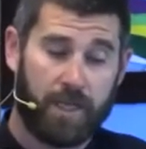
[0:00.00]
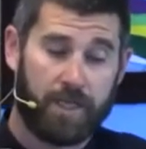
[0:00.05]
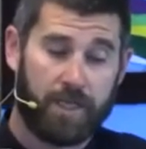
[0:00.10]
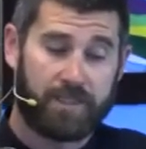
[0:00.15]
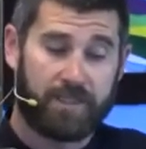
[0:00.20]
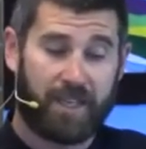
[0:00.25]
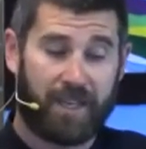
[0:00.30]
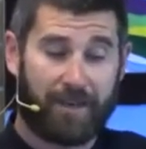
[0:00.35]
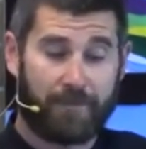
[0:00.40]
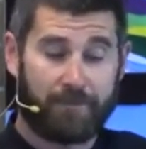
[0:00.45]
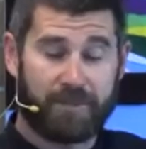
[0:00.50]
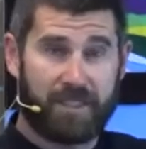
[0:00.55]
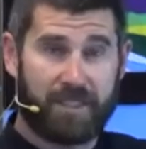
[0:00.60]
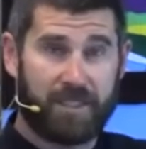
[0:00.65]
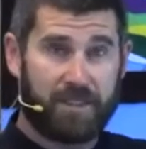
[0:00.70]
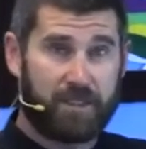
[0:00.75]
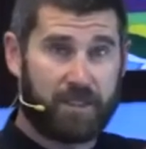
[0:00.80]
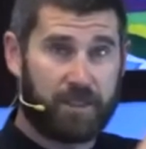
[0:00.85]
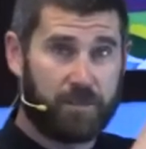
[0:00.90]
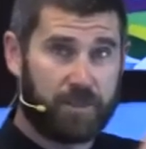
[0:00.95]
set up
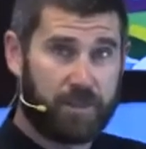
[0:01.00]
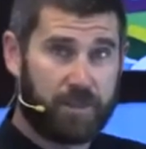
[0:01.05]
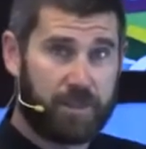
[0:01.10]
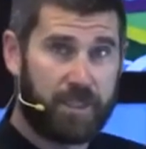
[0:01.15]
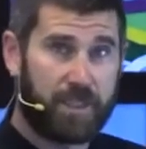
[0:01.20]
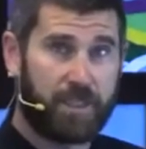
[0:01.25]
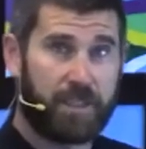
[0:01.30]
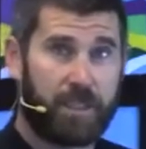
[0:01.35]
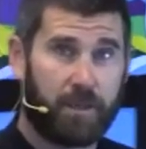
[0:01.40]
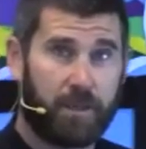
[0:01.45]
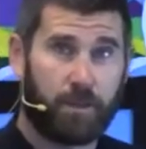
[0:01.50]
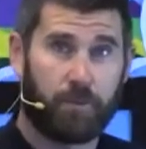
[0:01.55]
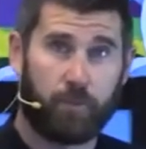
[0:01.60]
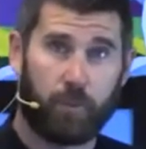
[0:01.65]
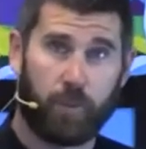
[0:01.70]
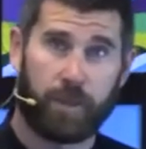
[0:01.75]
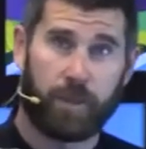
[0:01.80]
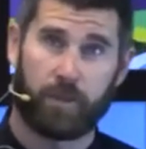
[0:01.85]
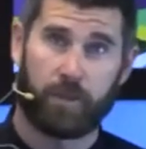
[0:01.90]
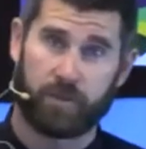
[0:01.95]
systems to take care of
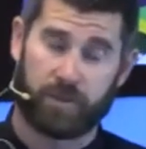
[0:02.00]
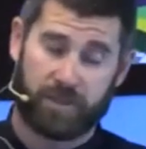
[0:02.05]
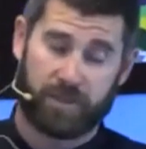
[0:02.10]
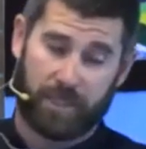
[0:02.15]
widows,